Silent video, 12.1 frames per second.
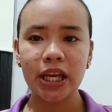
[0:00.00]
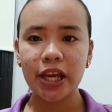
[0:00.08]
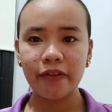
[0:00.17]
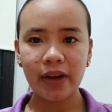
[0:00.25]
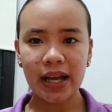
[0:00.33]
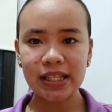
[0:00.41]

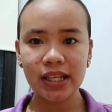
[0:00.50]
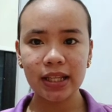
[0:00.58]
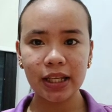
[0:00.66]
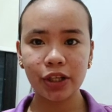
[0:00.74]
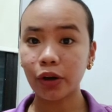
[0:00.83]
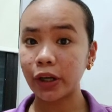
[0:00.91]

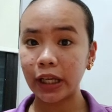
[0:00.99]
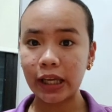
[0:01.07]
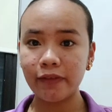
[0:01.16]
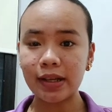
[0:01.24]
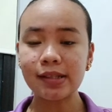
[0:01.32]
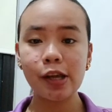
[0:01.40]
Evangeline, or
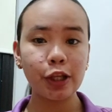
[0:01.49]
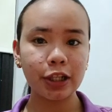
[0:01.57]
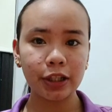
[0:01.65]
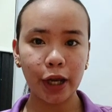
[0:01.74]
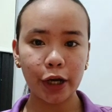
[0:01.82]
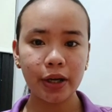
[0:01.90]
Eva St.
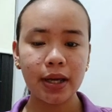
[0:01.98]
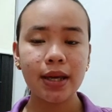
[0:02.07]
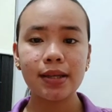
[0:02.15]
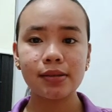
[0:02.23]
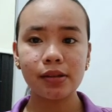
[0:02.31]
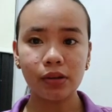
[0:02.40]
Clair,
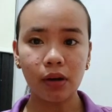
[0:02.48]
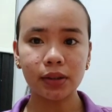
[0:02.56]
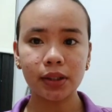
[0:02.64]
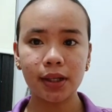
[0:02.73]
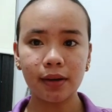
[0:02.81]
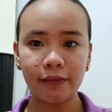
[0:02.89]
is the
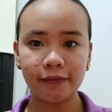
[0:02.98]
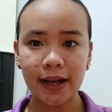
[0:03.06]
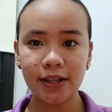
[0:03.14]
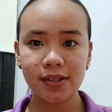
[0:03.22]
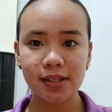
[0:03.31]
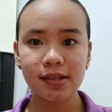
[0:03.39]
daughter of
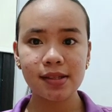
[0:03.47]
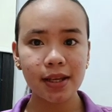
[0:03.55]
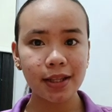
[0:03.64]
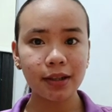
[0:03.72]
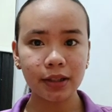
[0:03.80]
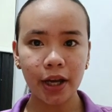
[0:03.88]
Augustine
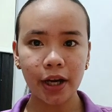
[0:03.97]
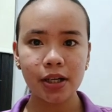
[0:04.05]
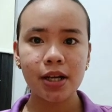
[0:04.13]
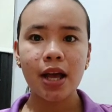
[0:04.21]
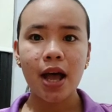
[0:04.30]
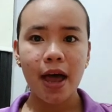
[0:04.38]
St. Clair.
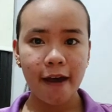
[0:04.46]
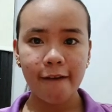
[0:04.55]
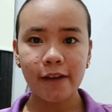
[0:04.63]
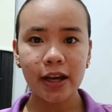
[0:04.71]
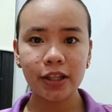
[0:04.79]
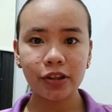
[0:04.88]

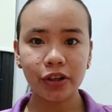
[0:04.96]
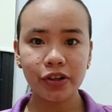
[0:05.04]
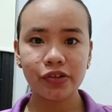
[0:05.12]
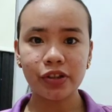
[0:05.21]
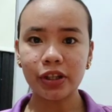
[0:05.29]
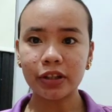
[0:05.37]
Eva enters
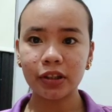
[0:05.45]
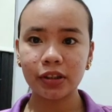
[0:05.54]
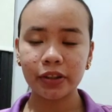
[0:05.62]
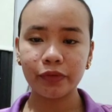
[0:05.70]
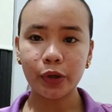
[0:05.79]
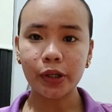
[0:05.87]
the
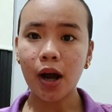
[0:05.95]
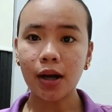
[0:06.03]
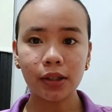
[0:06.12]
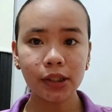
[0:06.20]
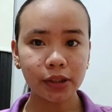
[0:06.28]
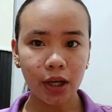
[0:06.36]
narrative when
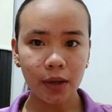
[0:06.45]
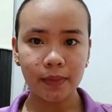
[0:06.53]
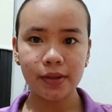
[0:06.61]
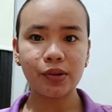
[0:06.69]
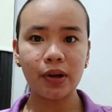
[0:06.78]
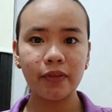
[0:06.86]
Uncle Tom
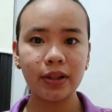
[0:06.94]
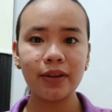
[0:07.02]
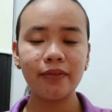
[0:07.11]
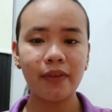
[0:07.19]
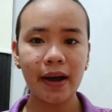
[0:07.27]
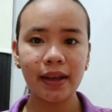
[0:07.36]
is
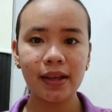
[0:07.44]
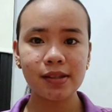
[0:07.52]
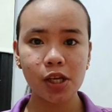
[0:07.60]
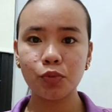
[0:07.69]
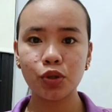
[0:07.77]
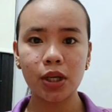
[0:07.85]
traveling via
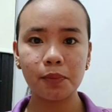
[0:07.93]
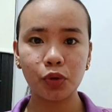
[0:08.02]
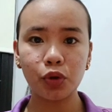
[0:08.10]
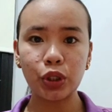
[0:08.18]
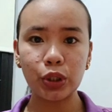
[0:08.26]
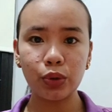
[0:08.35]
steamship
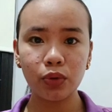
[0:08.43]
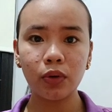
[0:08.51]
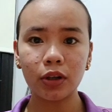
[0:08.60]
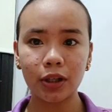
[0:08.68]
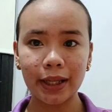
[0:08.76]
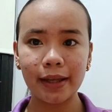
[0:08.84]
to New
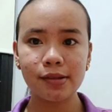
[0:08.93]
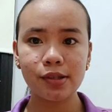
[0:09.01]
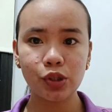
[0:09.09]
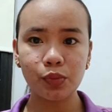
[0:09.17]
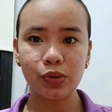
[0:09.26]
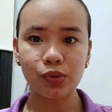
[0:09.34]
Orleans
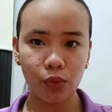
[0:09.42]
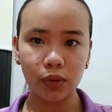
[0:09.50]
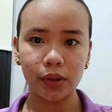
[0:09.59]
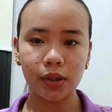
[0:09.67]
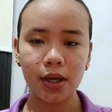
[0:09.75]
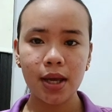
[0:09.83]
to be
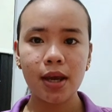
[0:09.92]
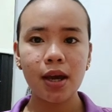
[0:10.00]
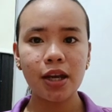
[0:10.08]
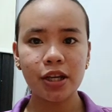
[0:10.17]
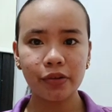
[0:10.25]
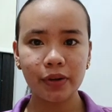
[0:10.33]
sold,
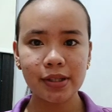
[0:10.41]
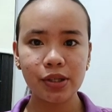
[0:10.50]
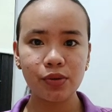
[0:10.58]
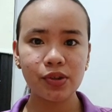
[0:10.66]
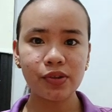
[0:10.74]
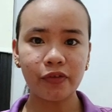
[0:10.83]
and he
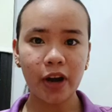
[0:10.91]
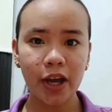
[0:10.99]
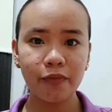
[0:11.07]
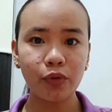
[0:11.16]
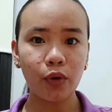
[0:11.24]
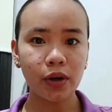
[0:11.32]
rescues the
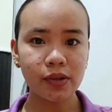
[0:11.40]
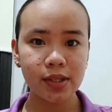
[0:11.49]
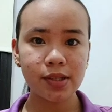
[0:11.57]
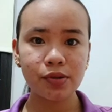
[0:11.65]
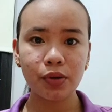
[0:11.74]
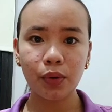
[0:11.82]
5 or
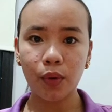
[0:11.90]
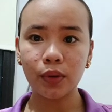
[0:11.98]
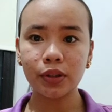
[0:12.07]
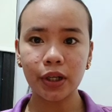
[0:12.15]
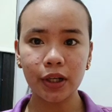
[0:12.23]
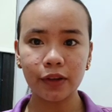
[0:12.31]

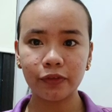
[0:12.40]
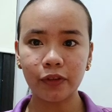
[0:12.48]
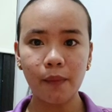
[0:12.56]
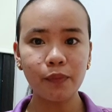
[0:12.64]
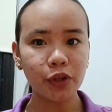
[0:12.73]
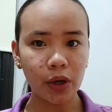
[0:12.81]
6-year-old girl
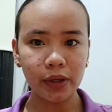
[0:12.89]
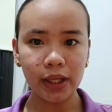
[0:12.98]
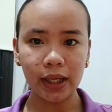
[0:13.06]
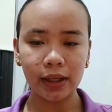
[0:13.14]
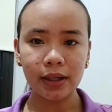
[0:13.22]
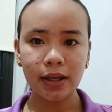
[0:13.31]
from drowning.